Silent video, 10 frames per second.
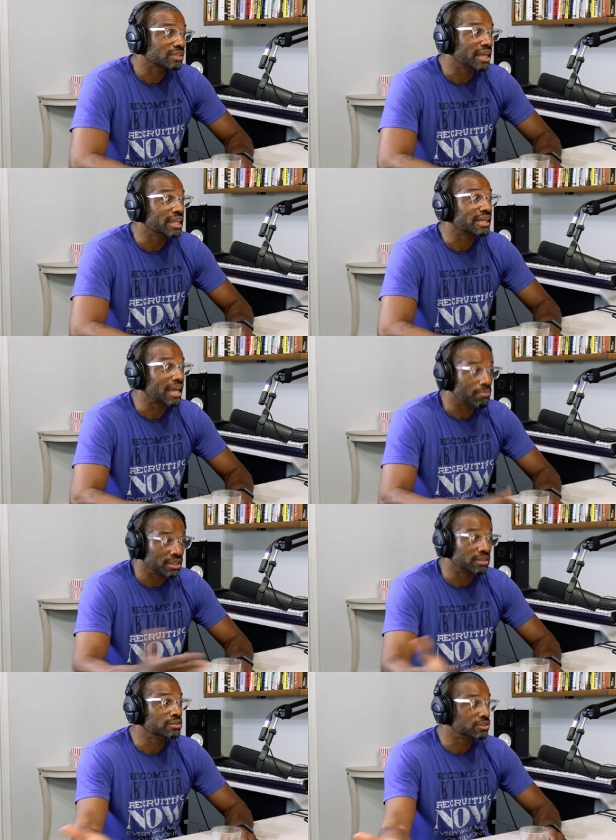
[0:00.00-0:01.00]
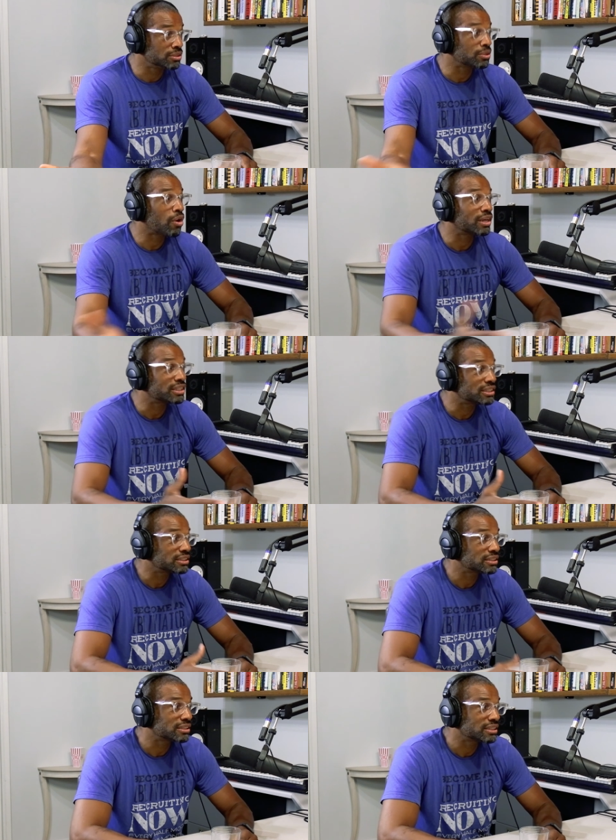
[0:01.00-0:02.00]
and then get me to do
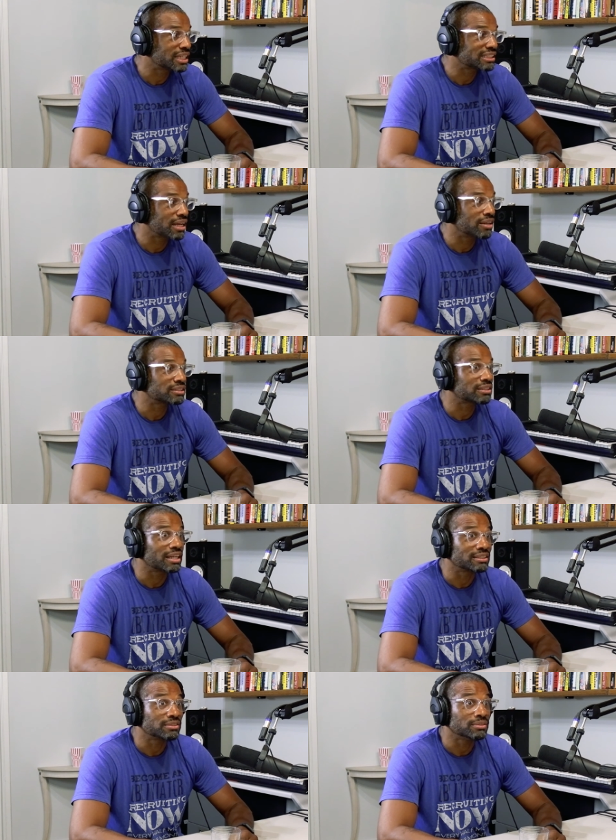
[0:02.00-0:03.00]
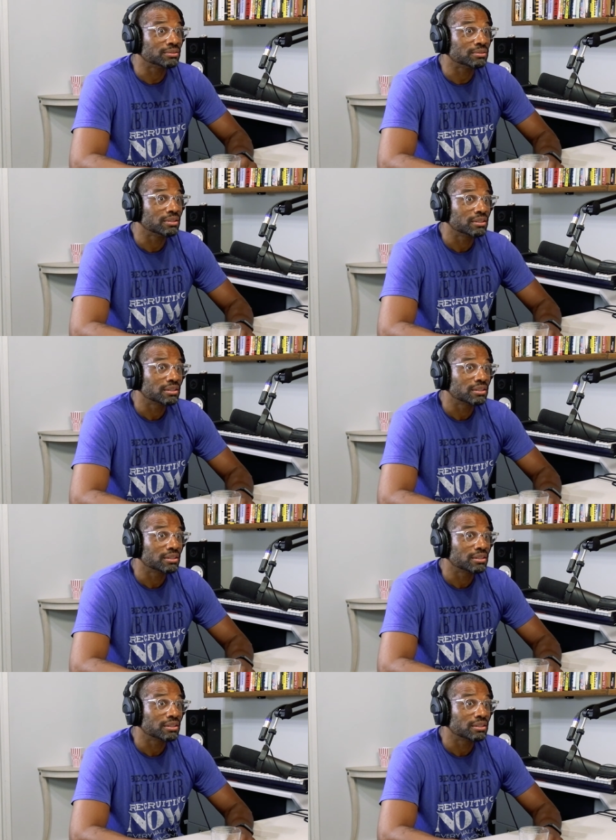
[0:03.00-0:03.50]
colleges. And that's yeah. how I started to